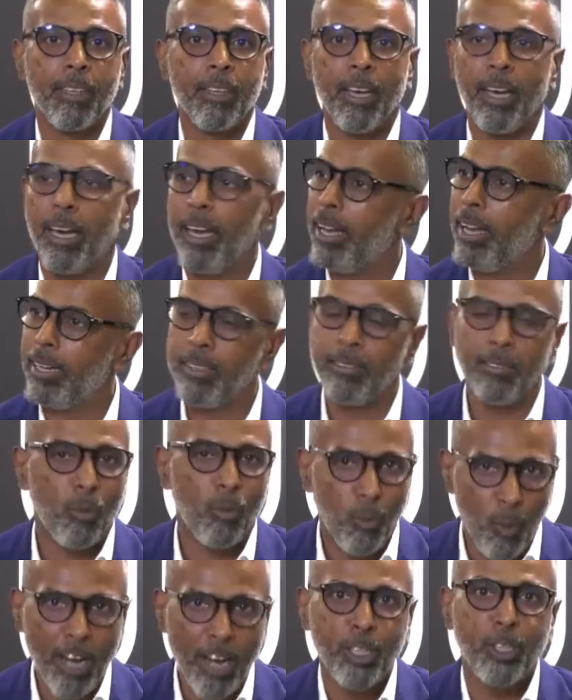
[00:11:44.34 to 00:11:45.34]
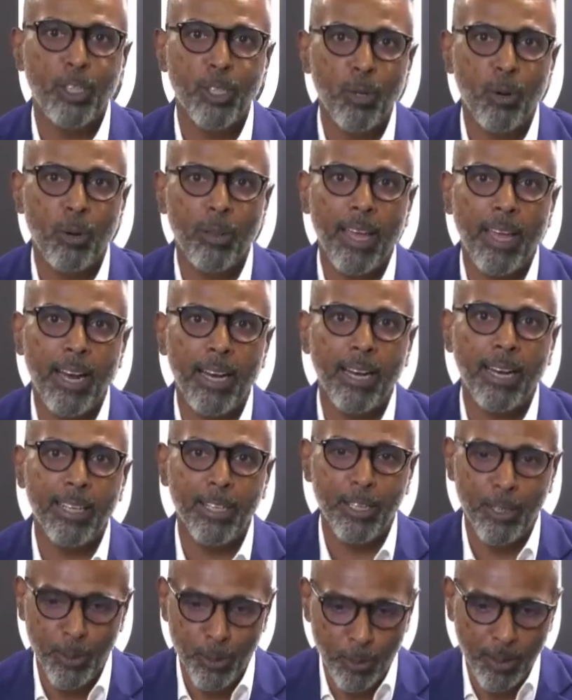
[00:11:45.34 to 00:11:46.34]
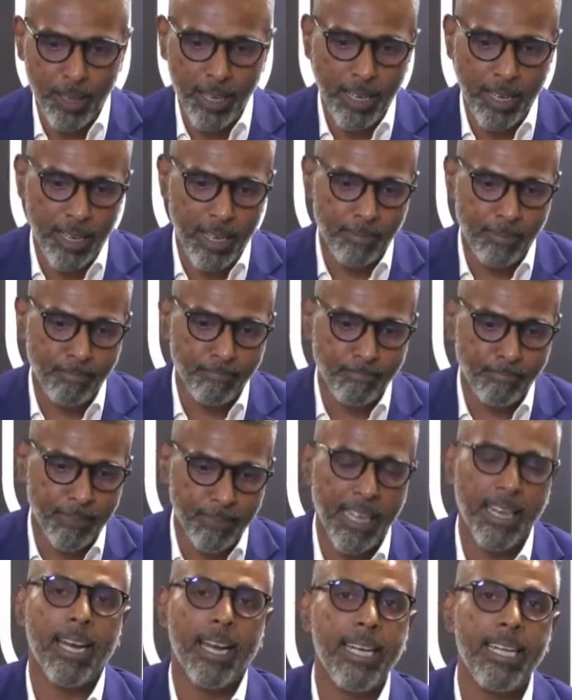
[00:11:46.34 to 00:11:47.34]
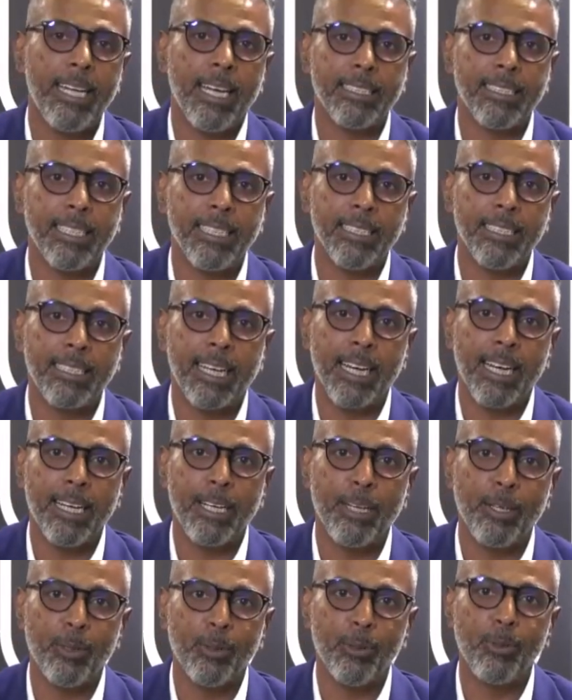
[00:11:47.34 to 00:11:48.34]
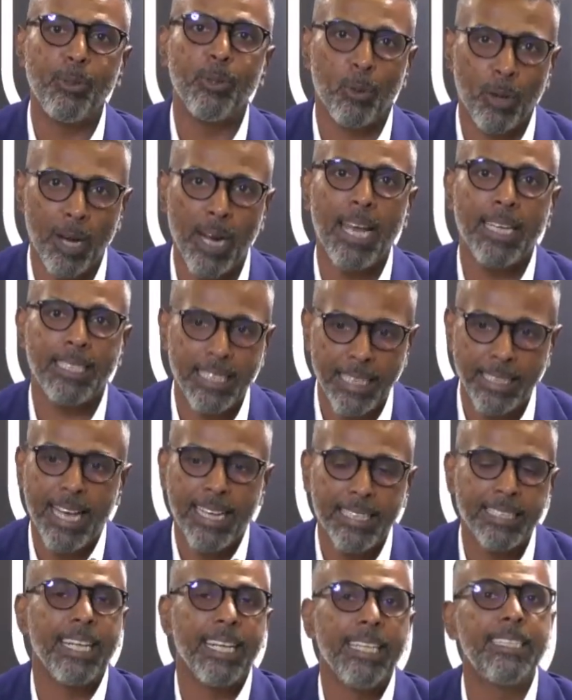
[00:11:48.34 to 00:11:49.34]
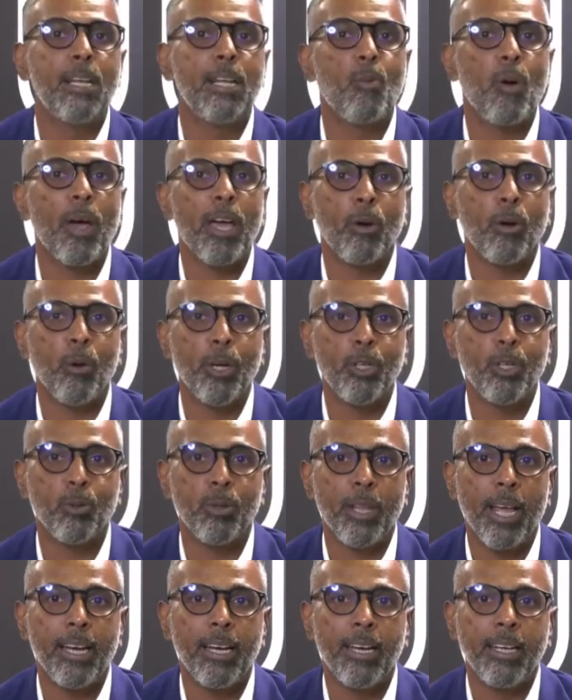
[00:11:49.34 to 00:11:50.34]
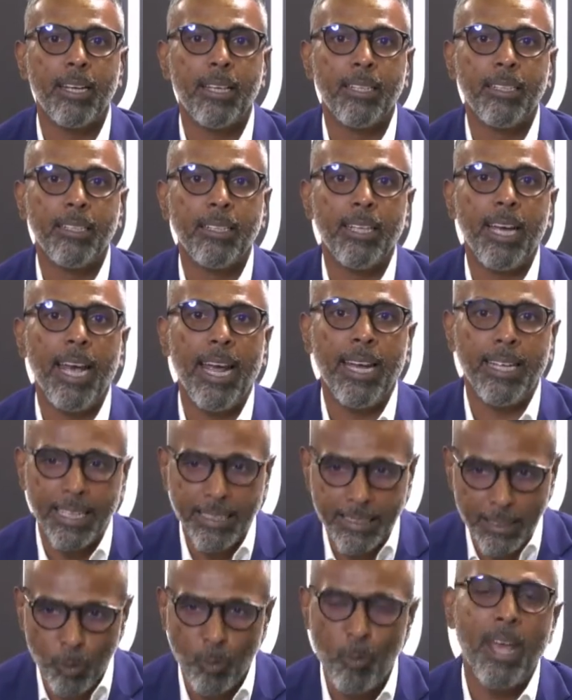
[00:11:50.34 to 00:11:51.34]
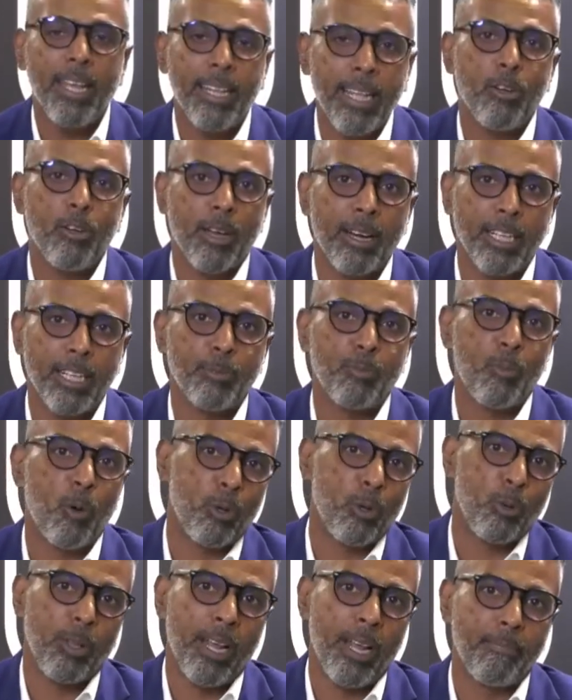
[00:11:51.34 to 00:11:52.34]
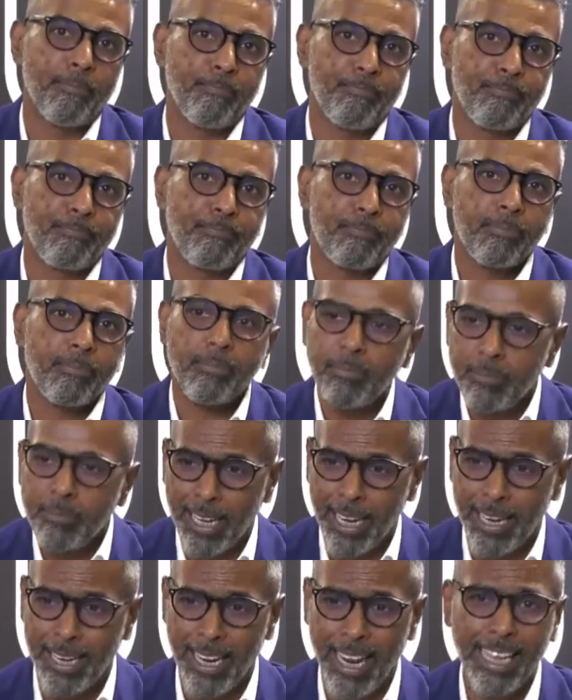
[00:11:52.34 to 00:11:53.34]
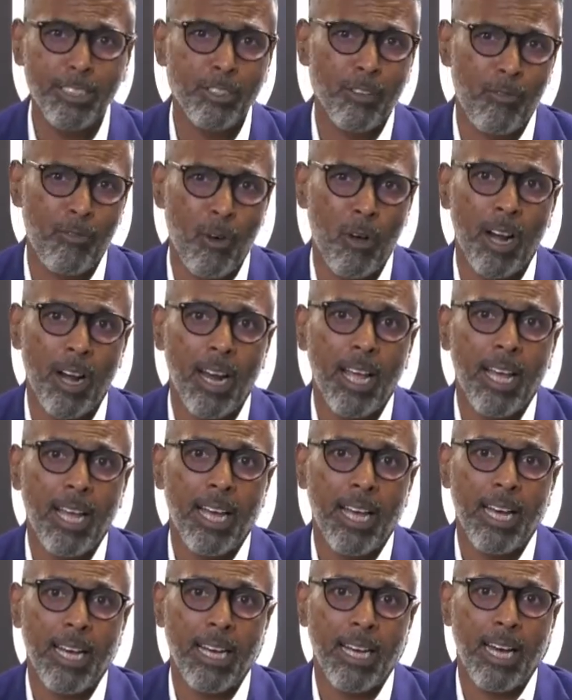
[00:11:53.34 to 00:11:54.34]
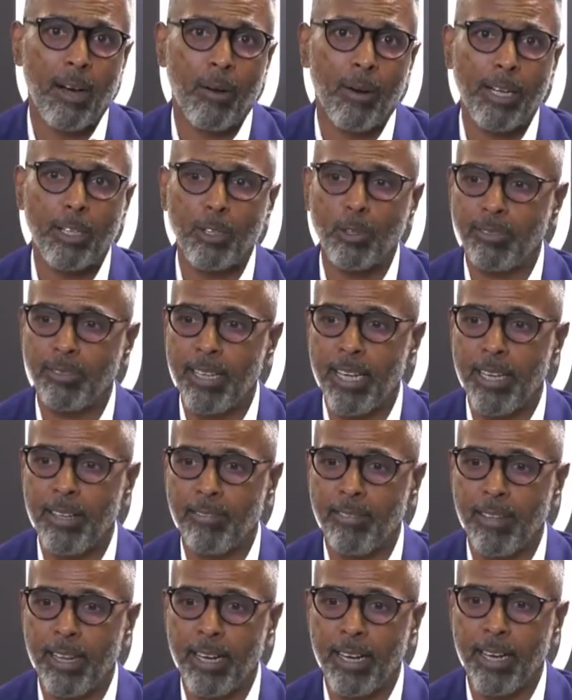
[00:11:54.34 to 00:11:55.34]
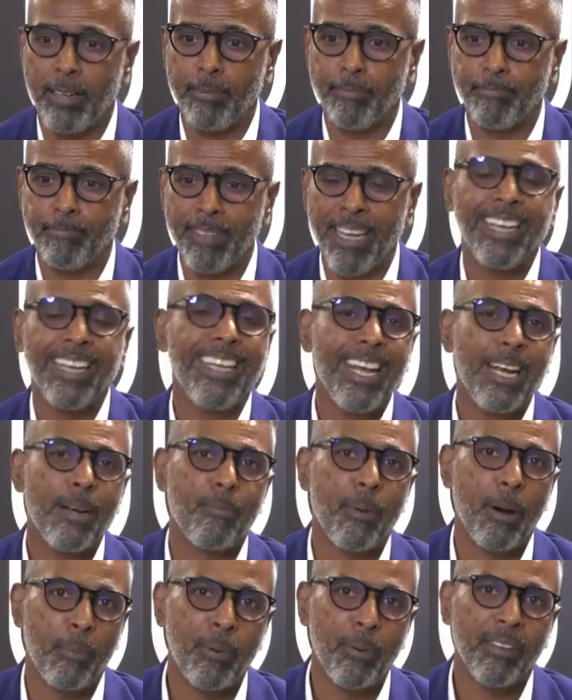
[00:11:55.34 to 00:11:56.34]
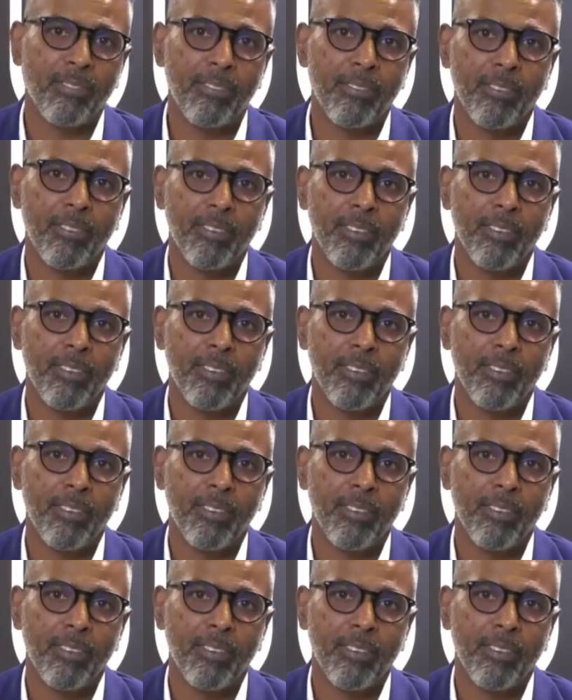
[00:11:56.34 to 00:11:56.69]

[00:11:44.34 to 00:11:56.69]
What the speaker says: And once you know that the learning lesson is clear to you, you realize that there is a reason why you're going through that. And there's a way that you can respond to that. And last of all, I would like to say is that get a purpose.